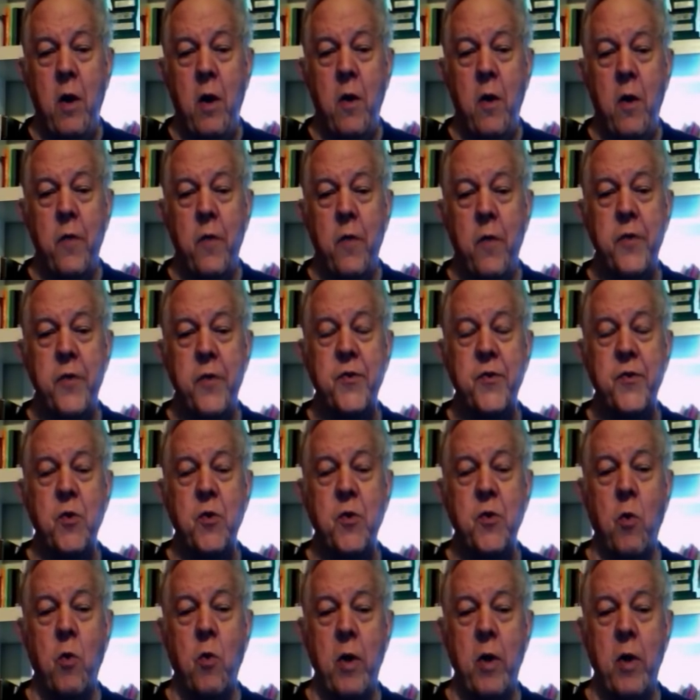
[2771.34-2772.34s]
the
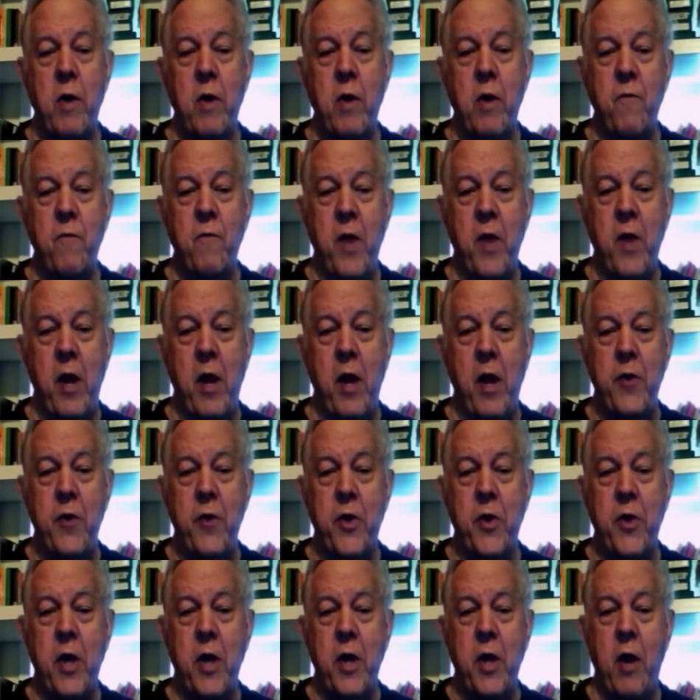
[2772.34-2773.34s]
story of an
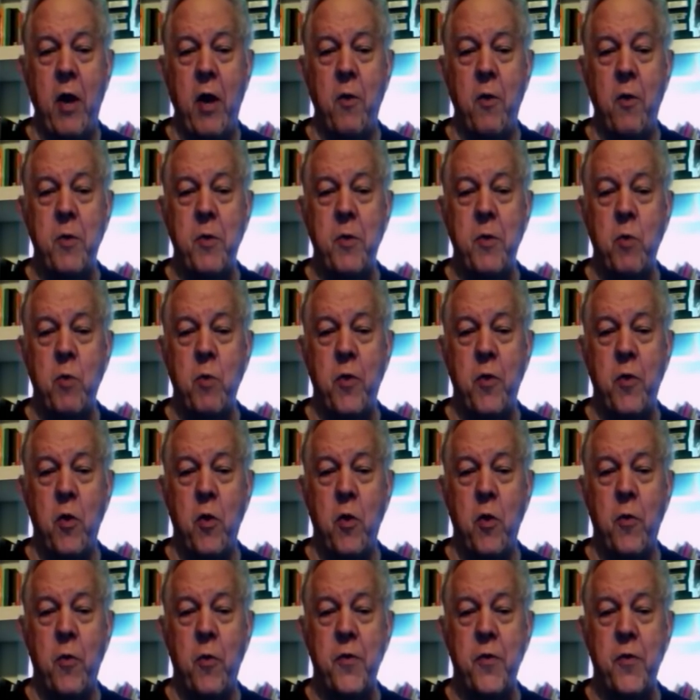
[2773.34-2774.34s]
encounter between the
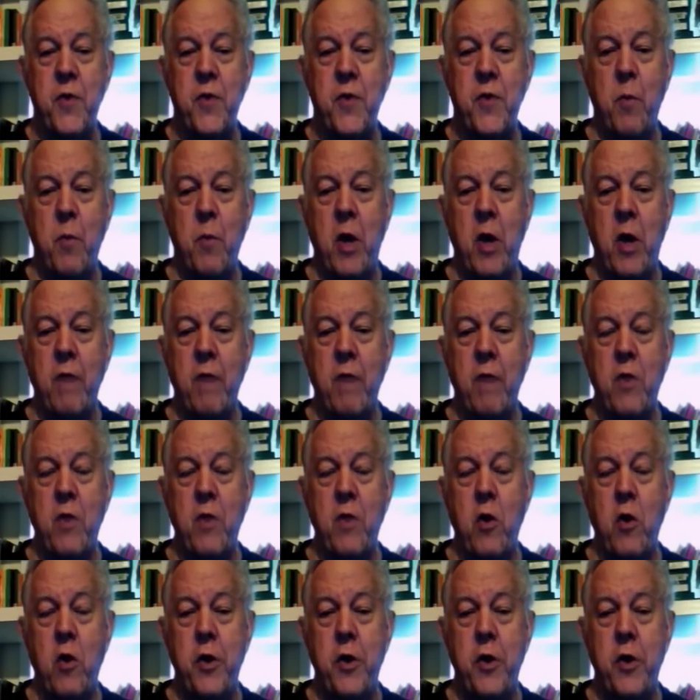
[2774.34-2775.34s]
Earth and some kind of a
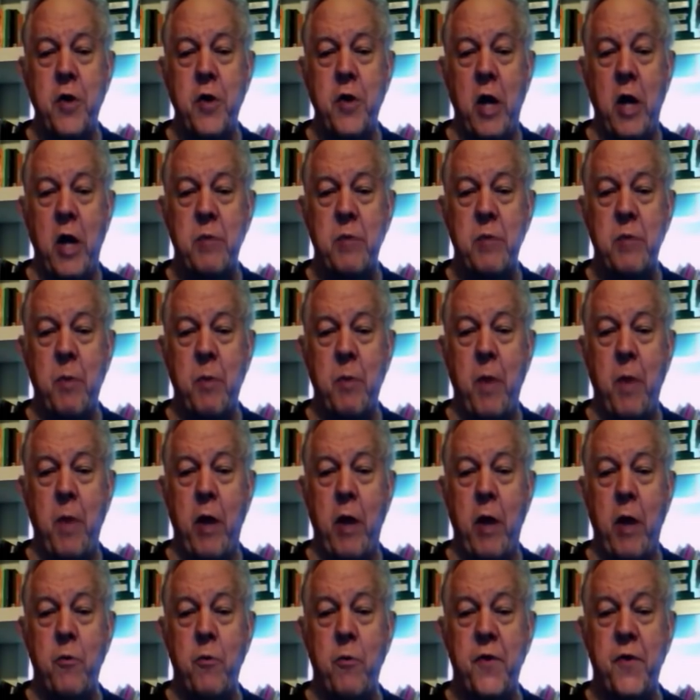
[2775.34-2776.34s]
large cosmic body,
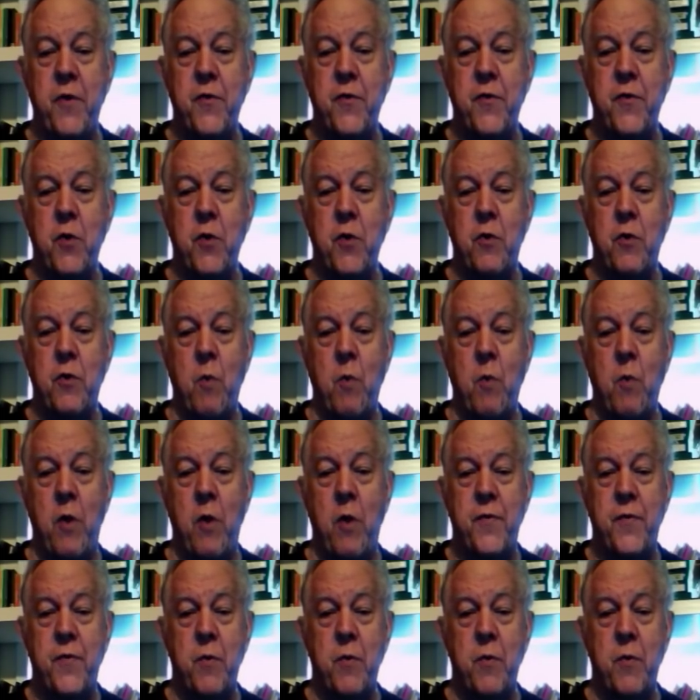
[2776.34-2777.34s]
which he assumes
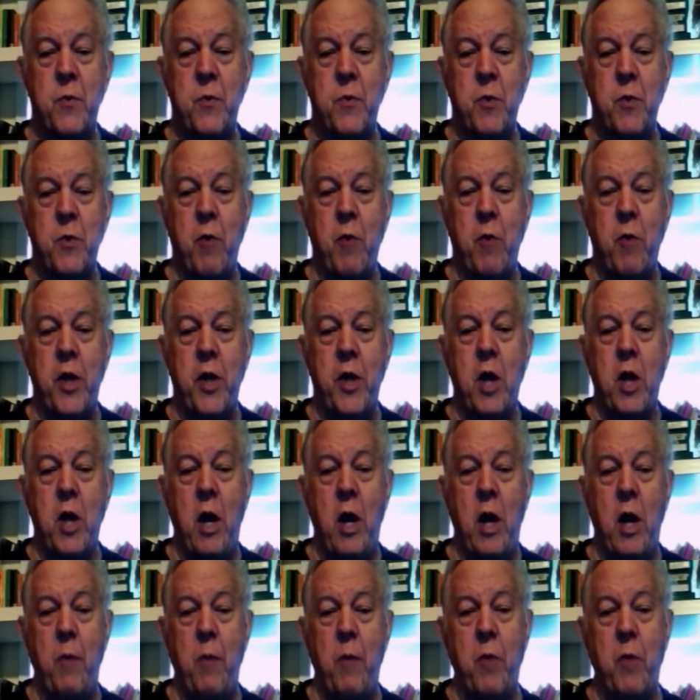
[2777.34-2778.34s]
is a great
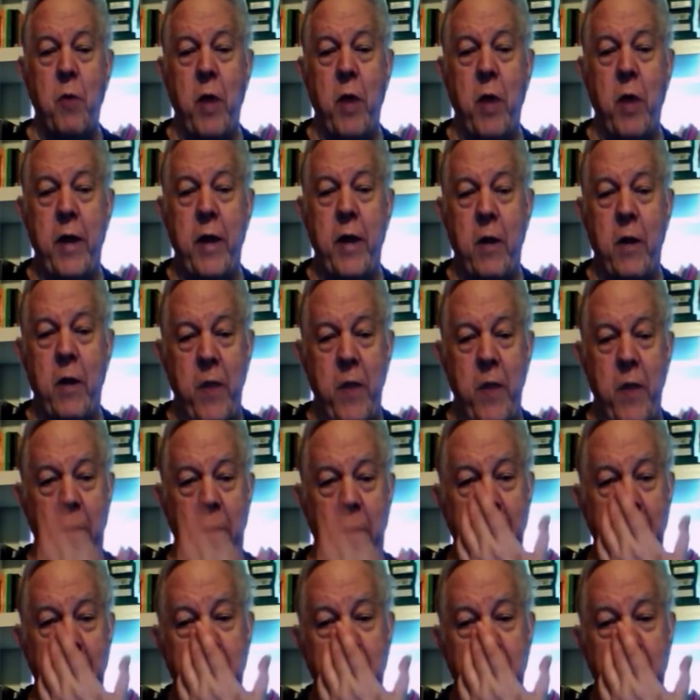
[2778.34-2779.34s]
comet, right? Now,
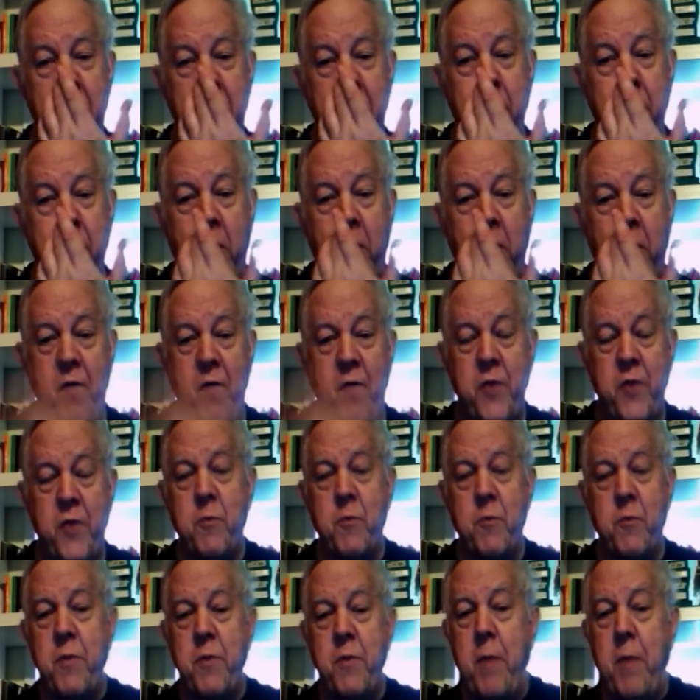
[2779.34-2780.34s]
that's what this book of his was
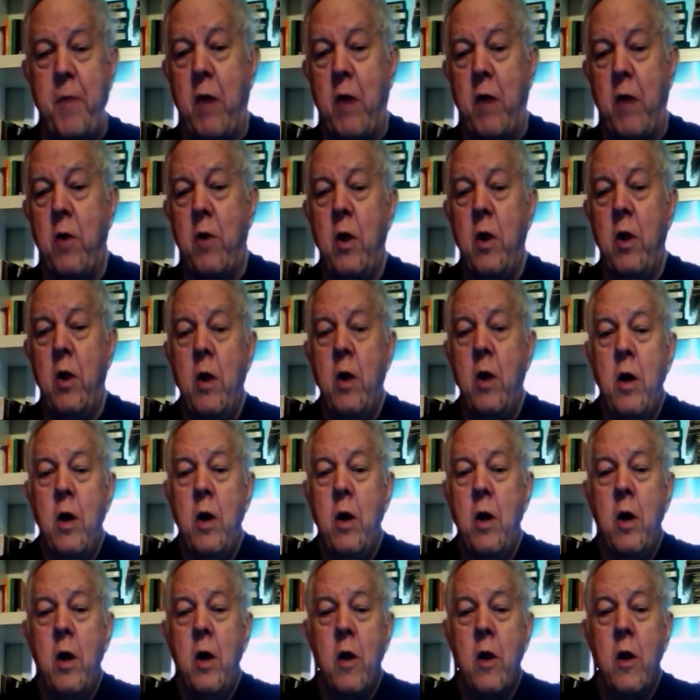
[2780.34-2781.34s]
about,
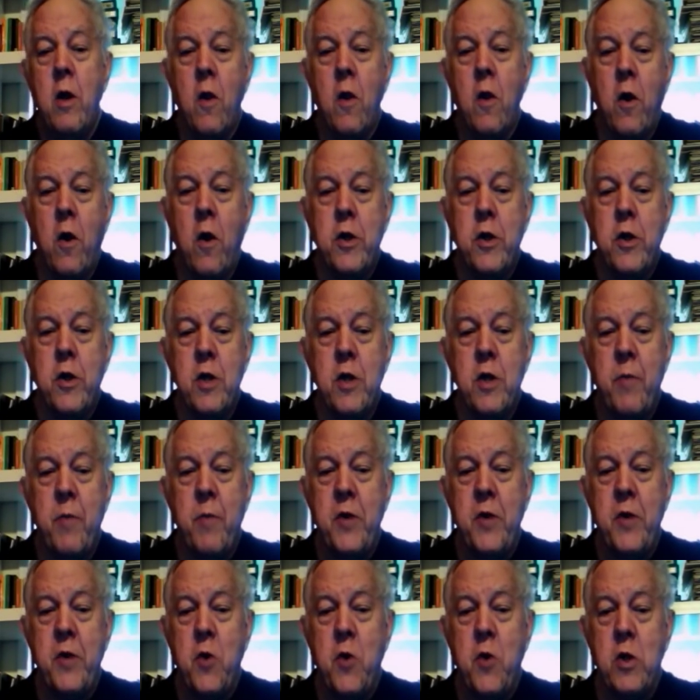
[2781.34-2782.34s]
largely. But he
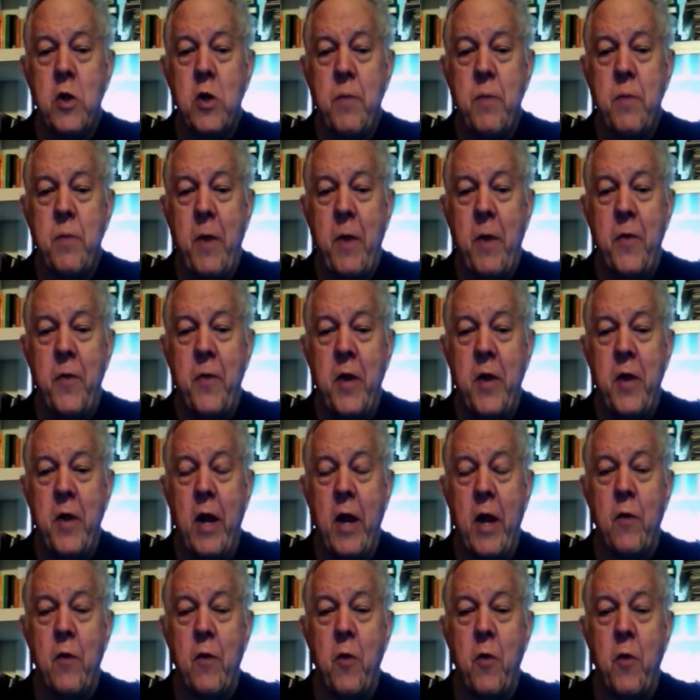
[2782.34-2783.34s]
talks about the
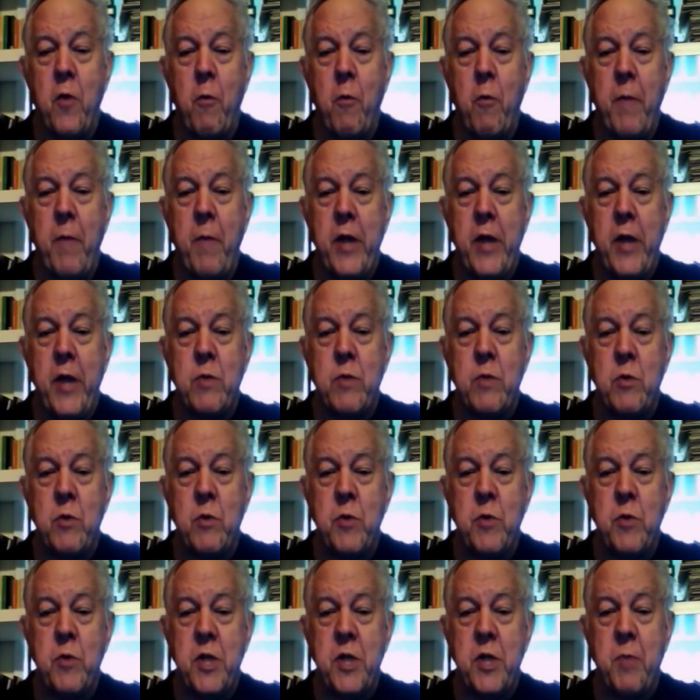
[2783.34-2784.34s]
Neanderthal remains, which were
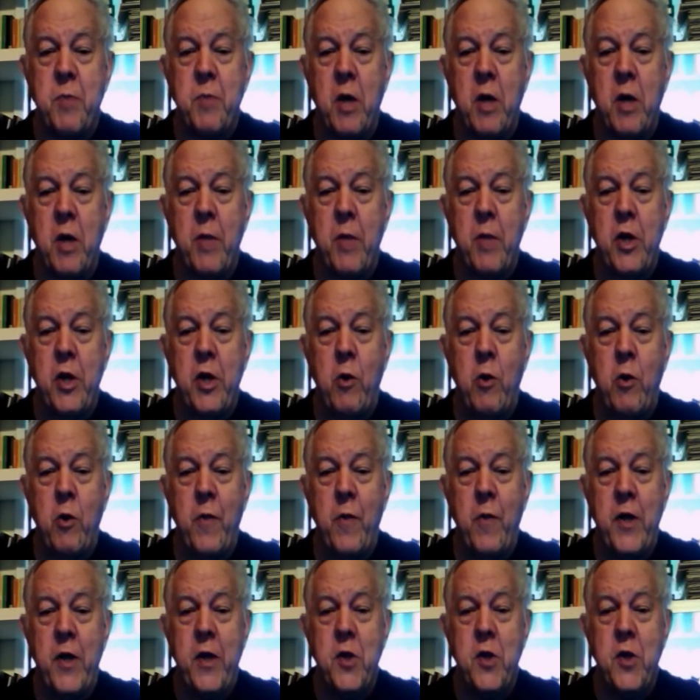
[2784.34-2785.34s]
just becoming known at
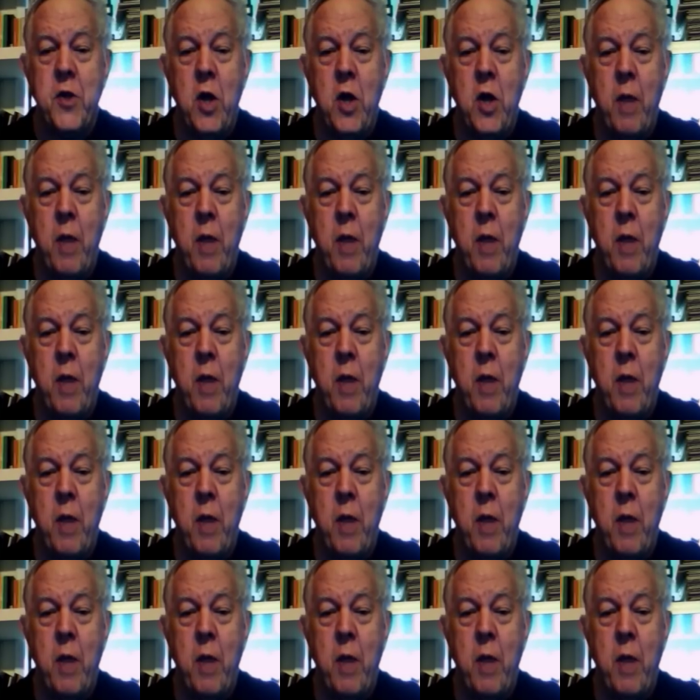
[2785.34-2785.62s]
that time.